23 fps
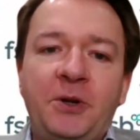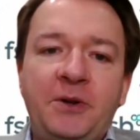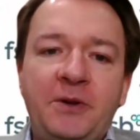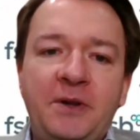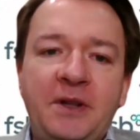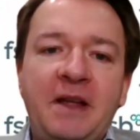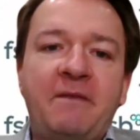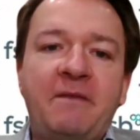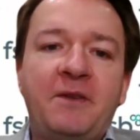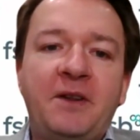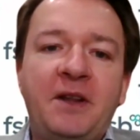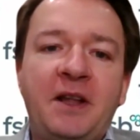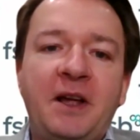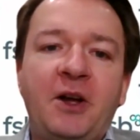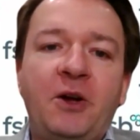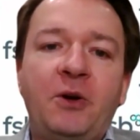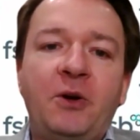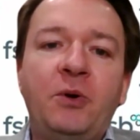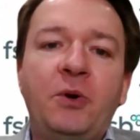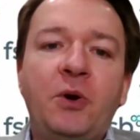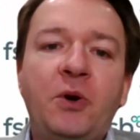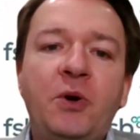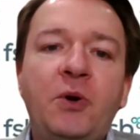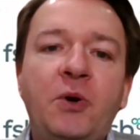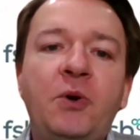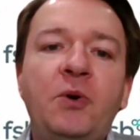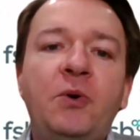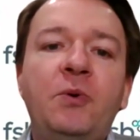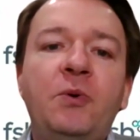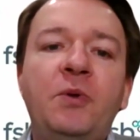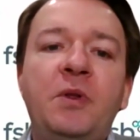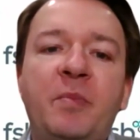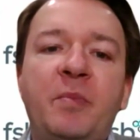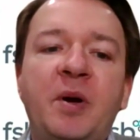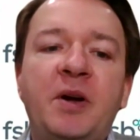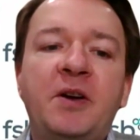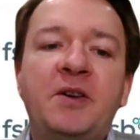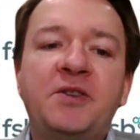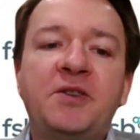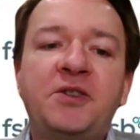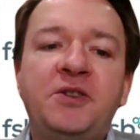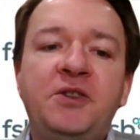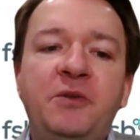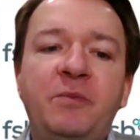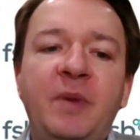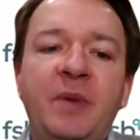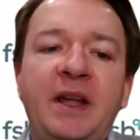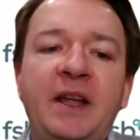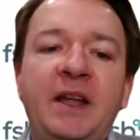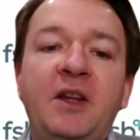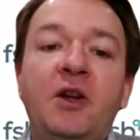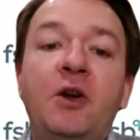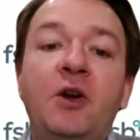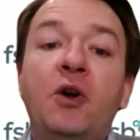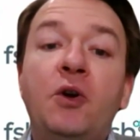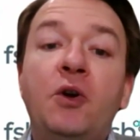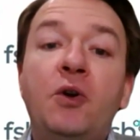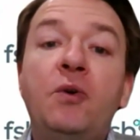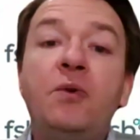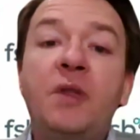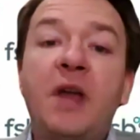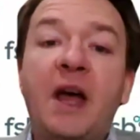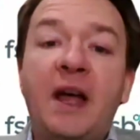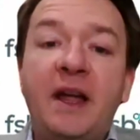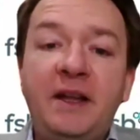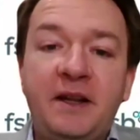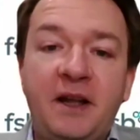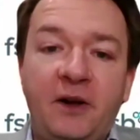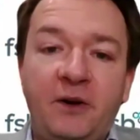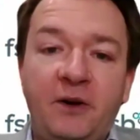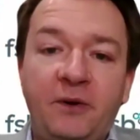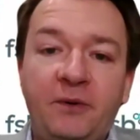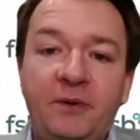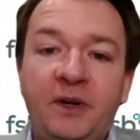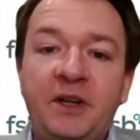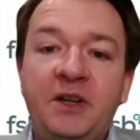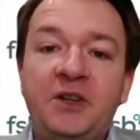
You never know who the person you meet, who they know.